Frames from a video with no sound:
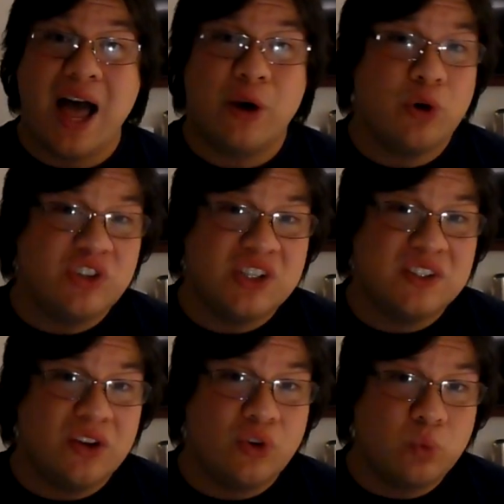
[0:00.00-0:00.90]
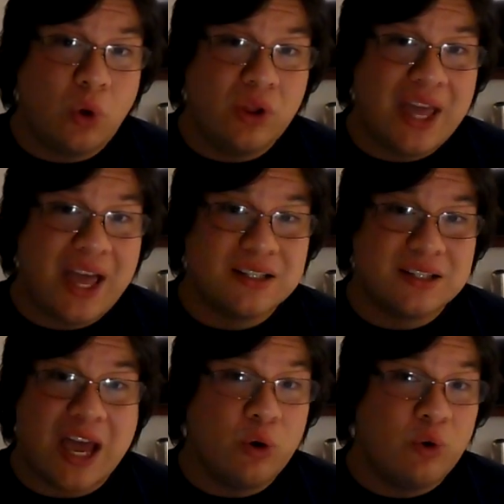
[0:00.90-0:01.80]
I don't know if she's sung the role
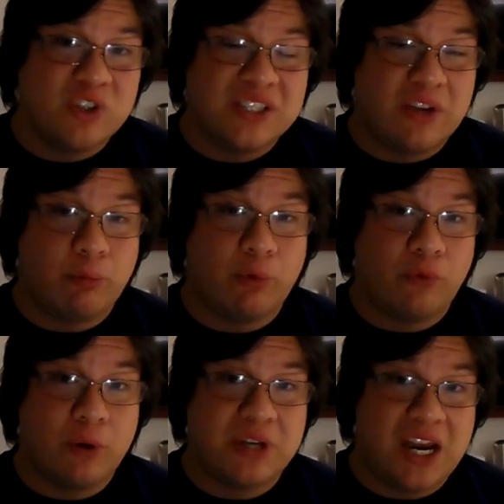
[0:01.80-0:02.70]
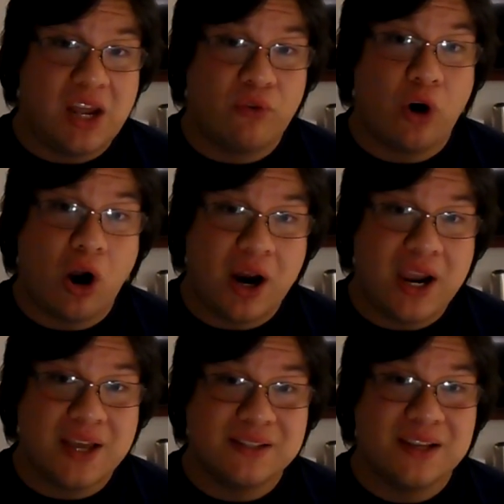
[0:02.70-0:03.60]
yet, I don't know if she's even performed any of her
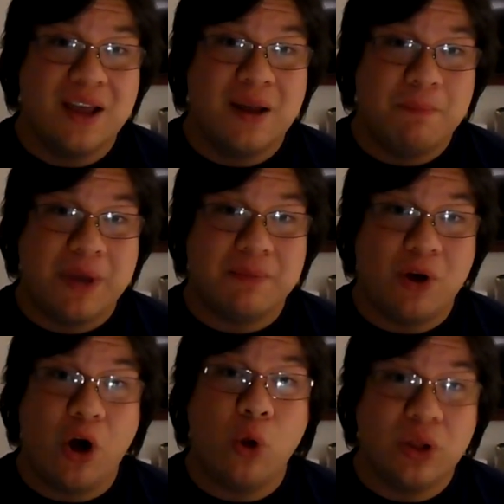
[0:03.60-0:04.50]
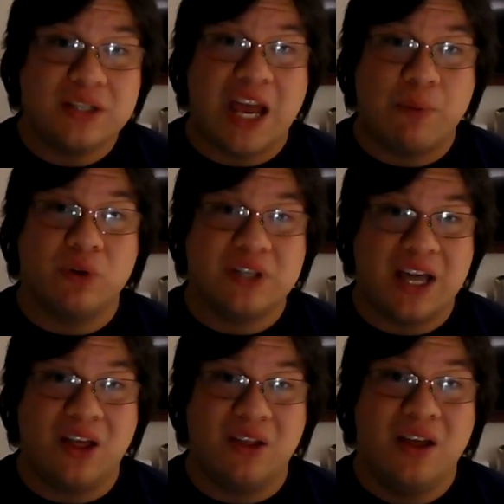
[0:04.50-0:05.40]
arias, but only time will
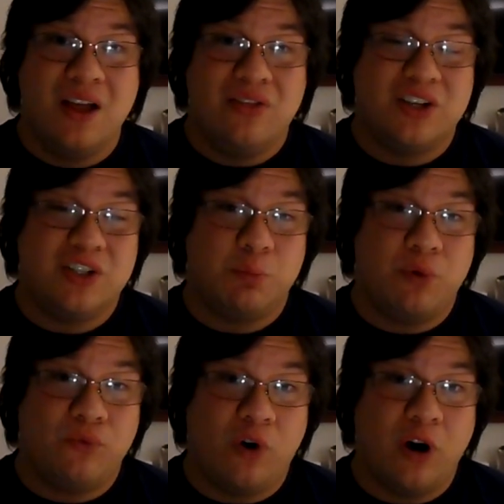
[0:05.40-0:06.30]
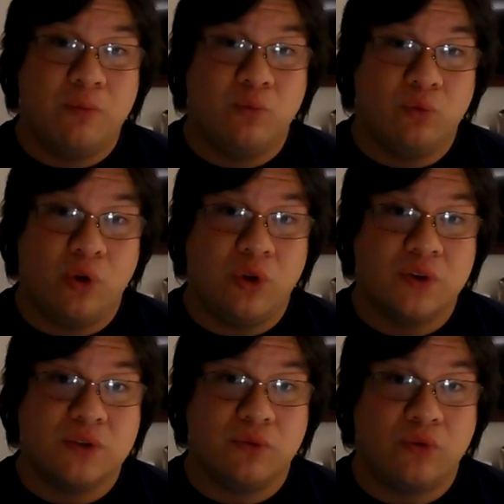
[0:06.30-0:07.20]
tell that she'll perform
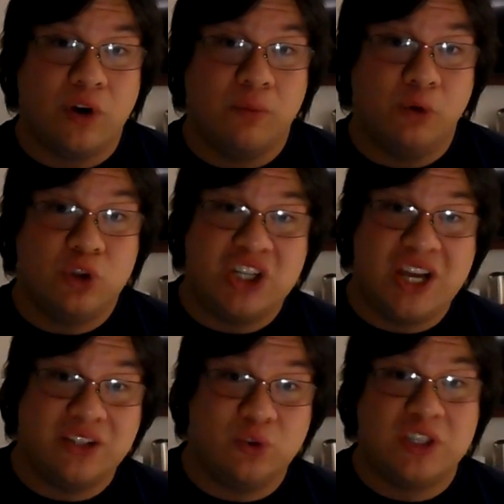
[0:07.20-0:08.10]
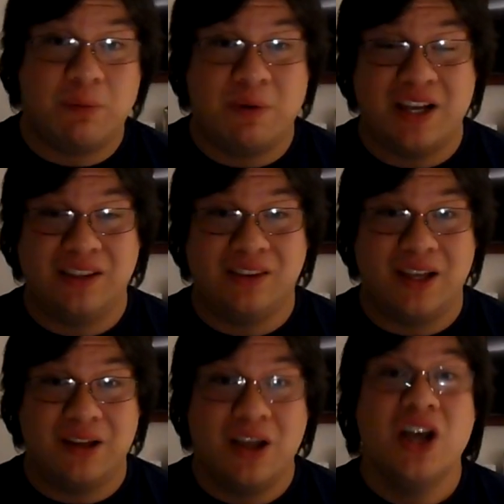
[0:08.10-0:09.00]
roles from Lucia to
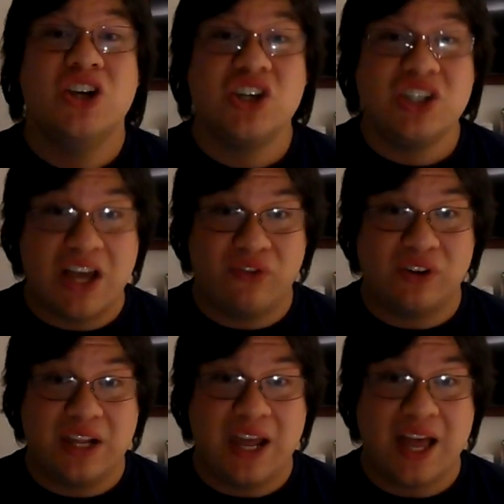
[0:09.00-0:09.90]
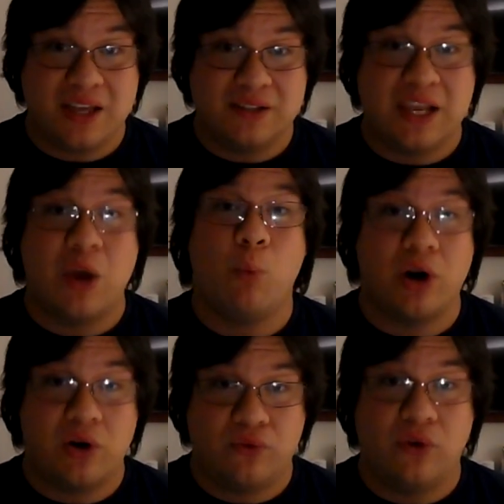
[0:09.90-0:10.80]
Sabinetta. She definitely has a
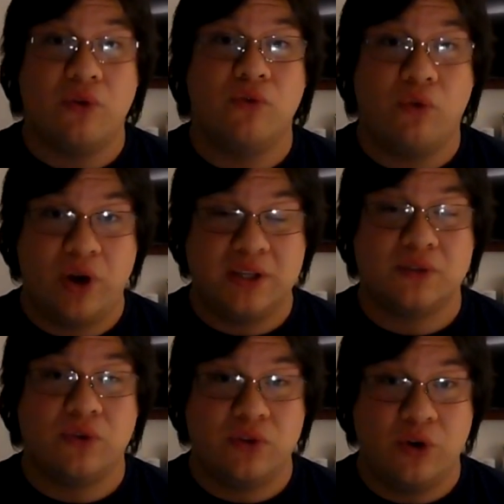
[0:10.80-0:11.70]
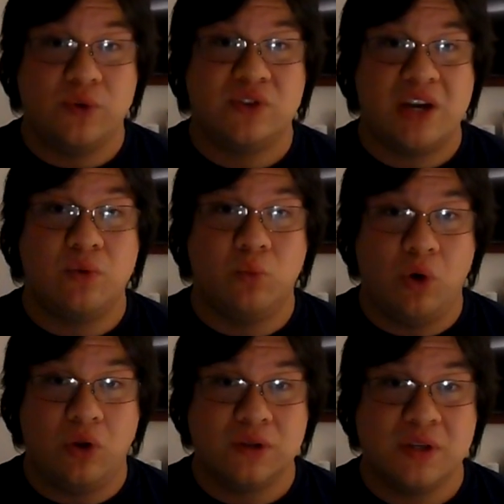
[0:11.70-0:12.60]
wonderful voice for those said
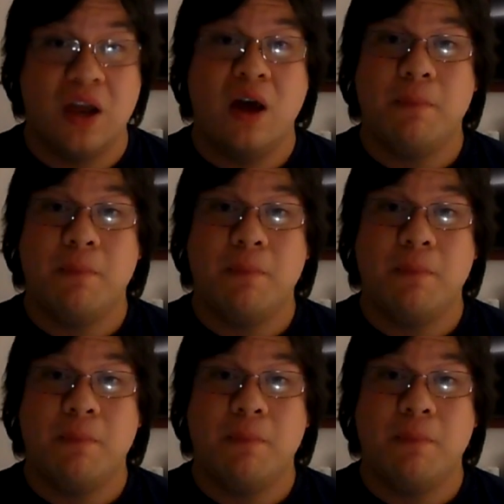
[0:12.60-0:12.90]
roles.